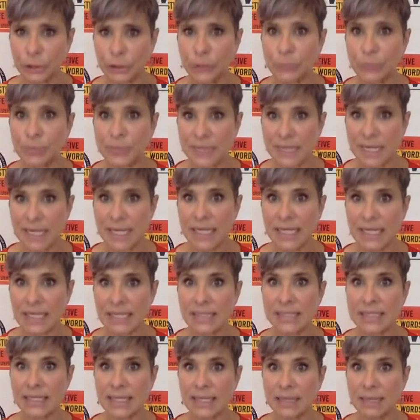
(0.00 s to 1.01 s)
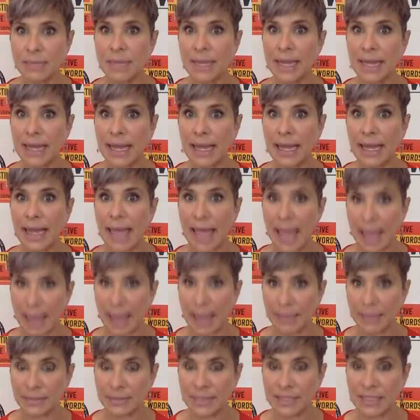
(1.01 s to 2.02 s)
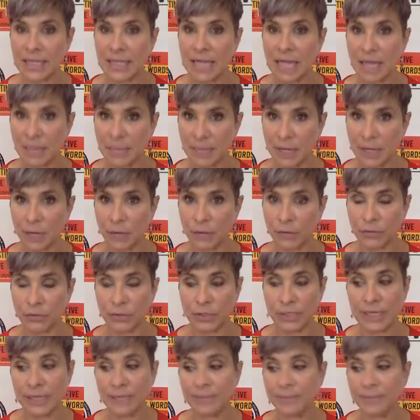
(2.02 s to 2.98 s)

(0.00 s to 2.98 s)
size in my abdomen on my ovary,